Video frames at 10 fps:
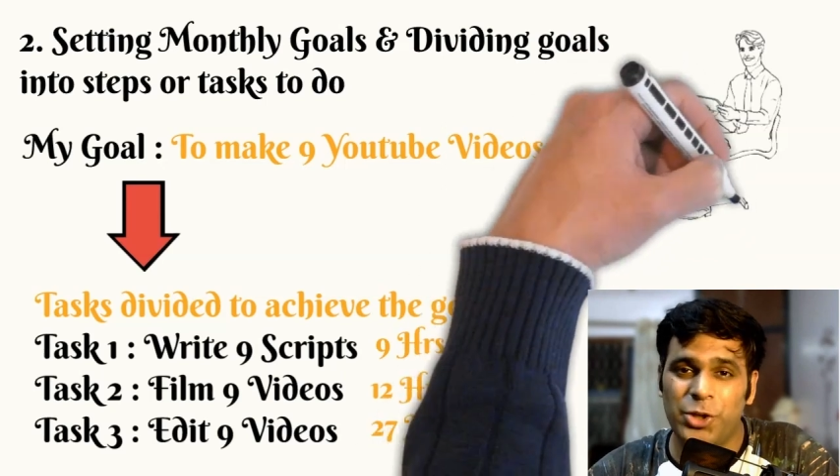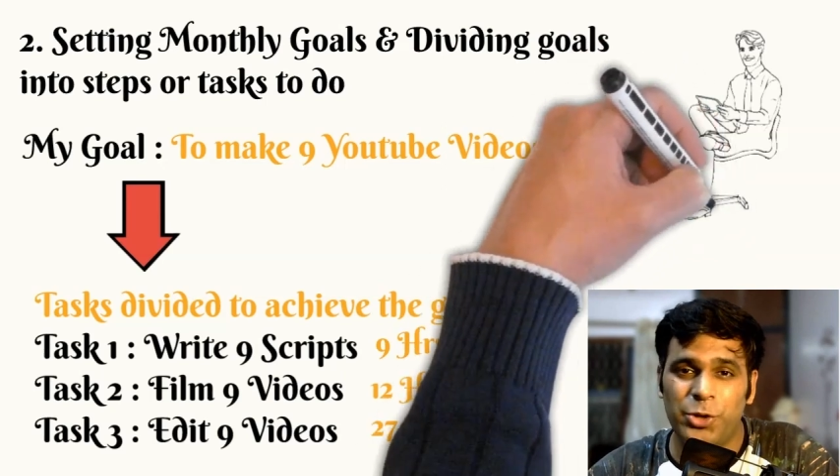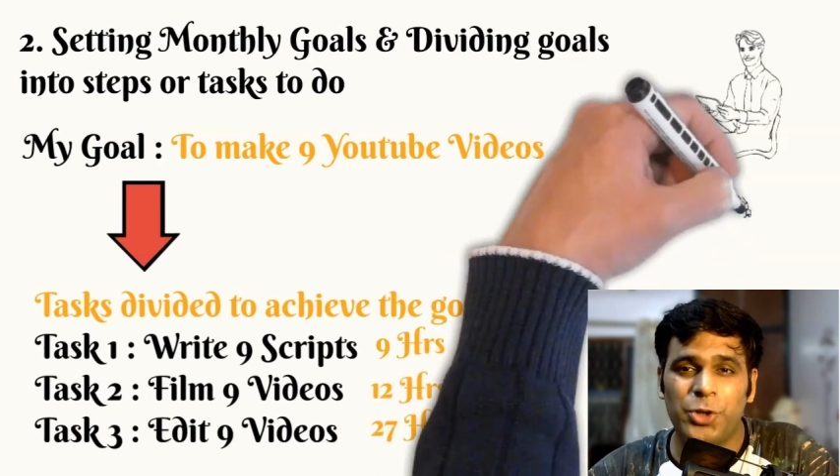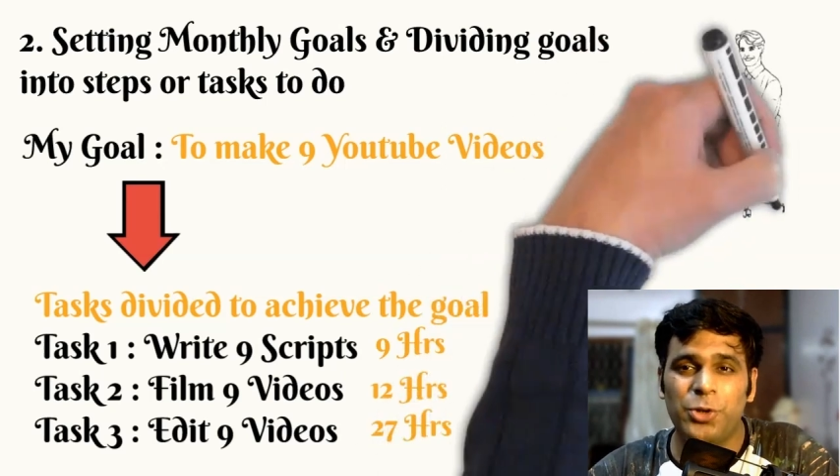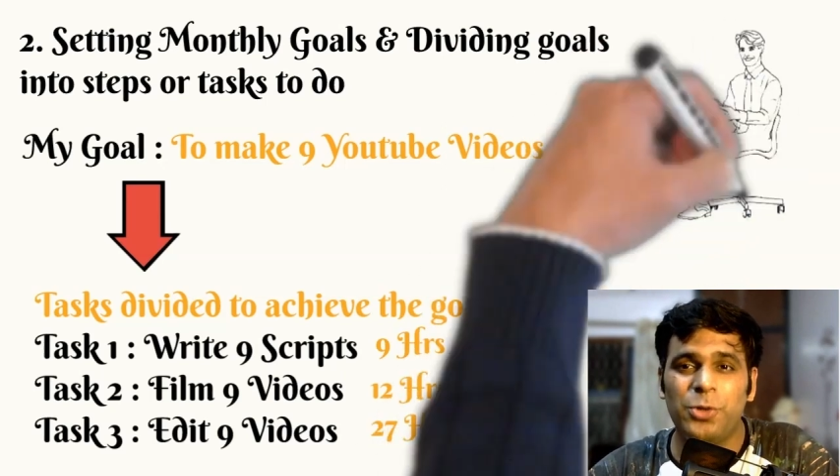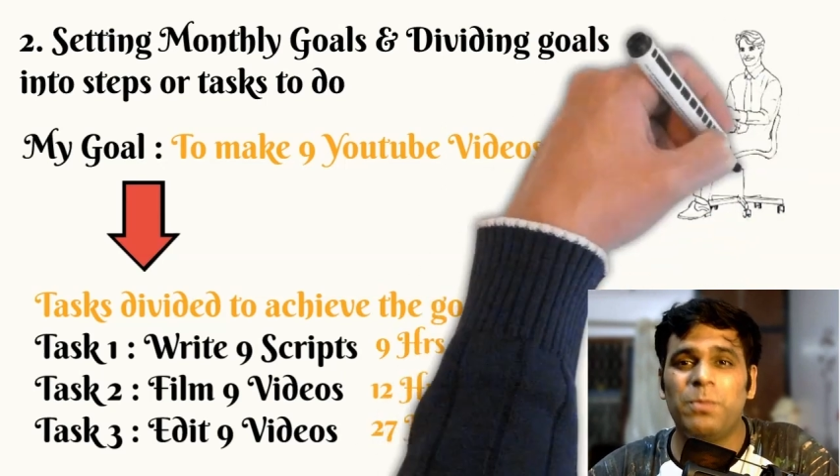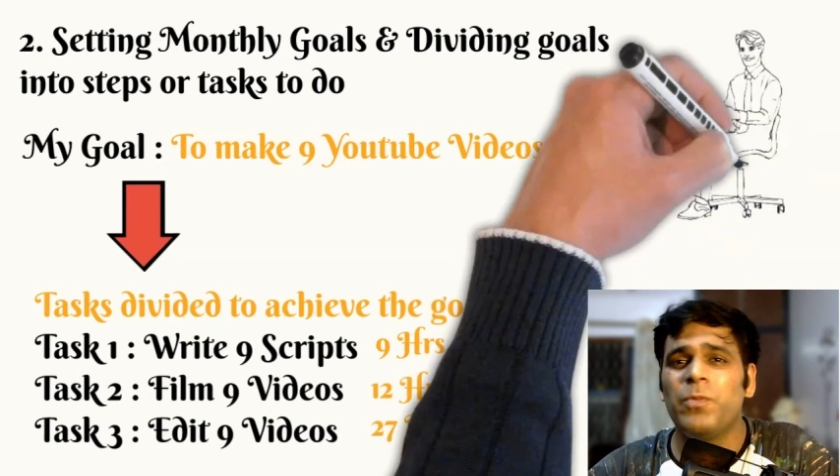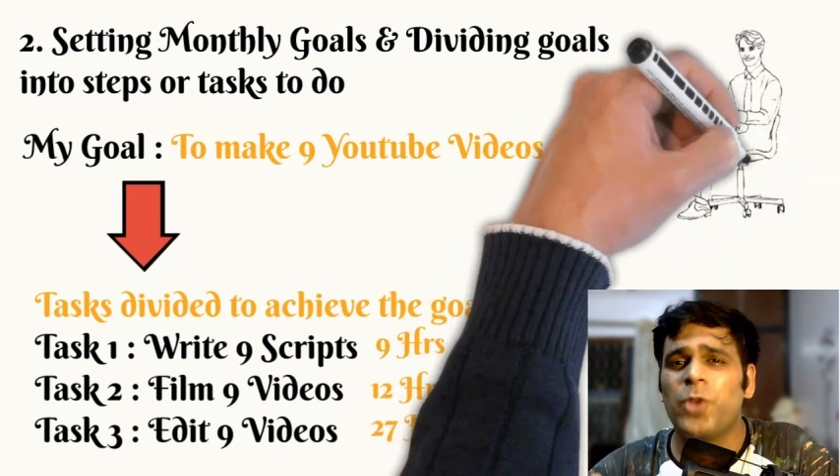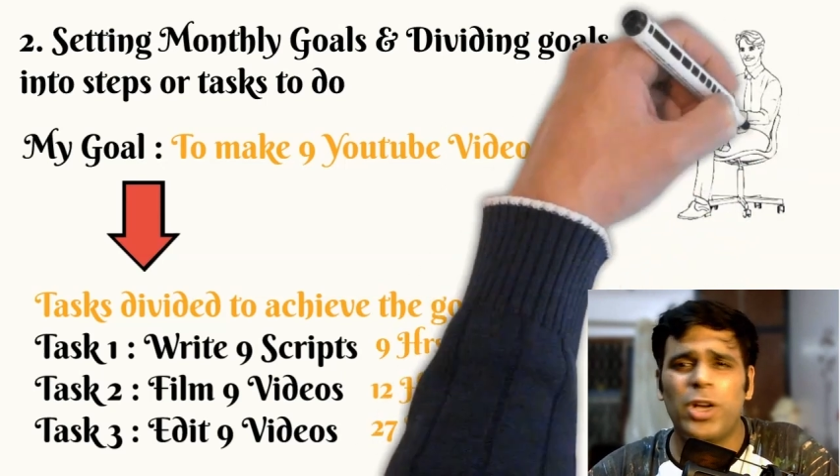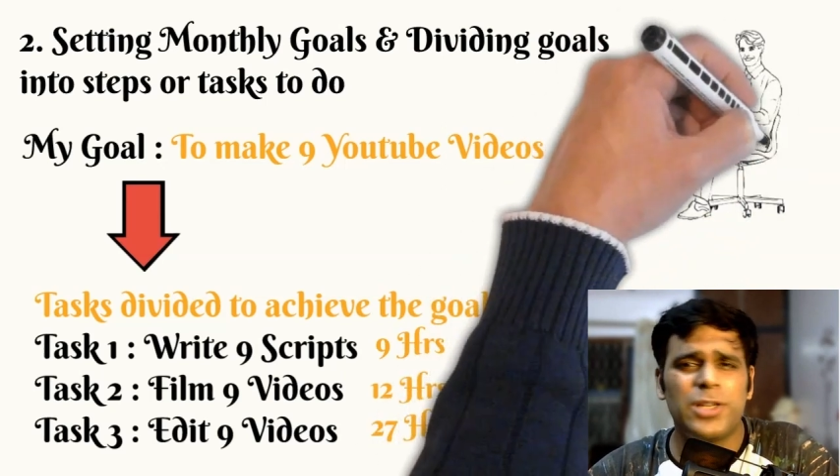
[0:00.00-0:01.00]
YouTube,
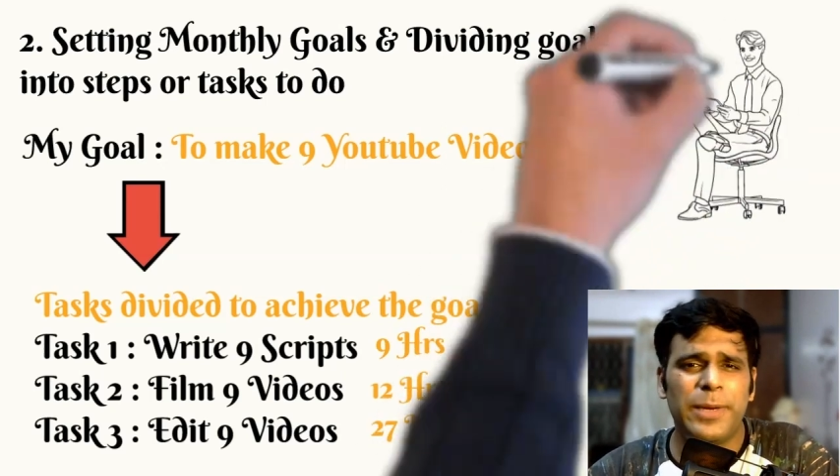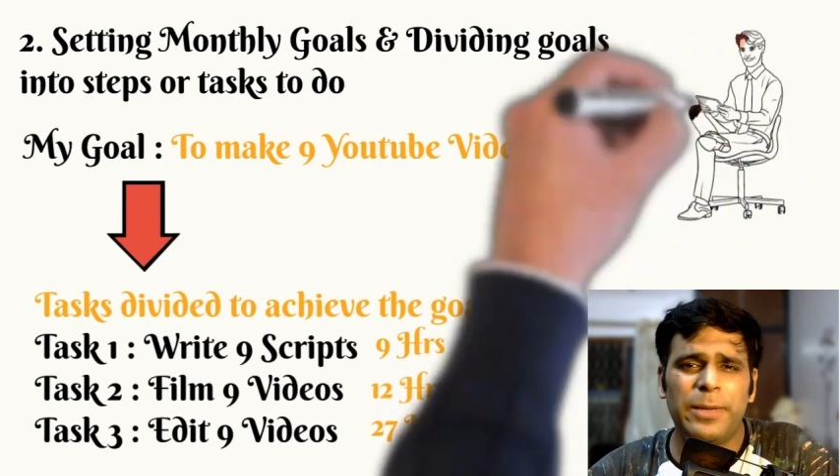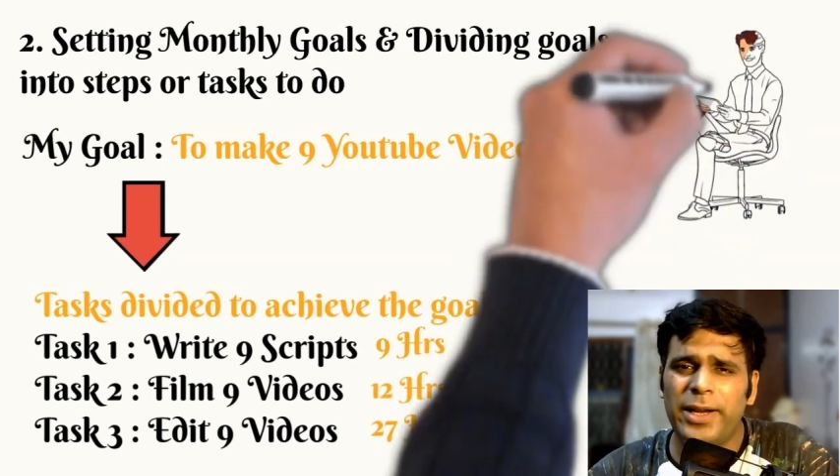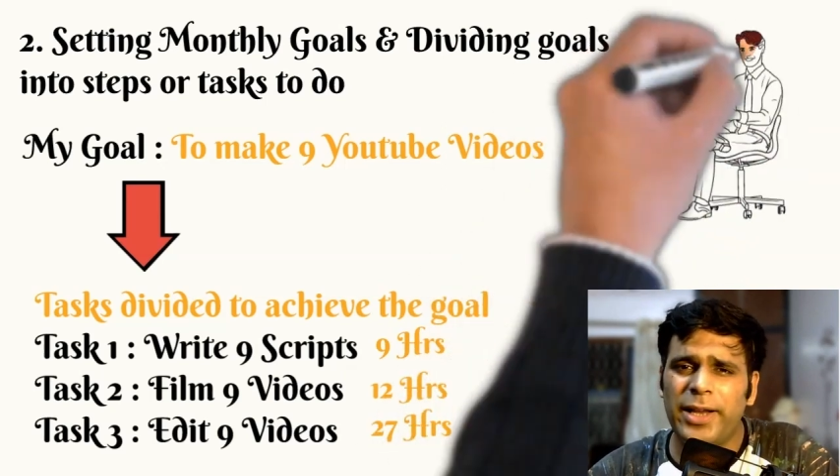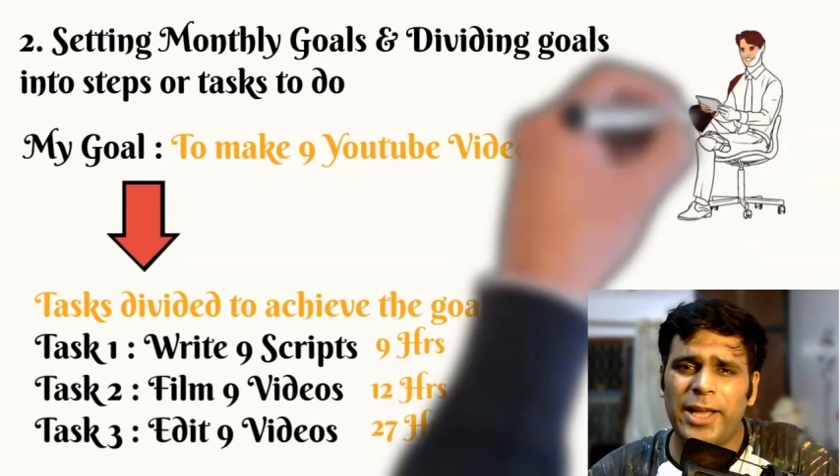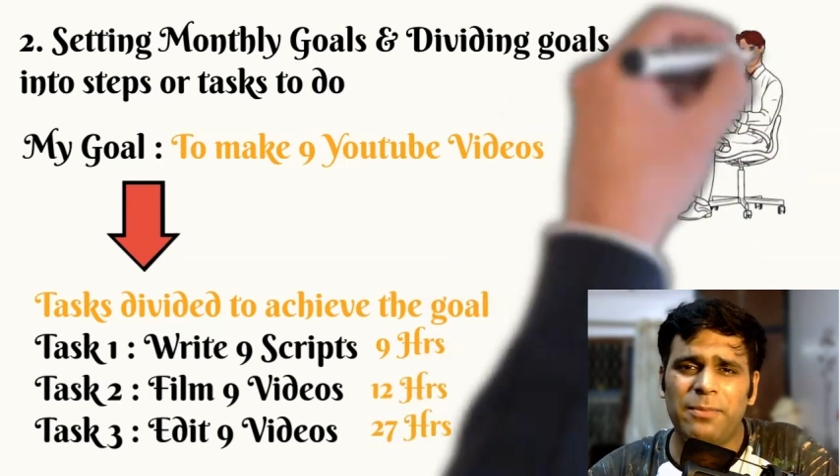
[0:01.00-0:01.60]
or spend my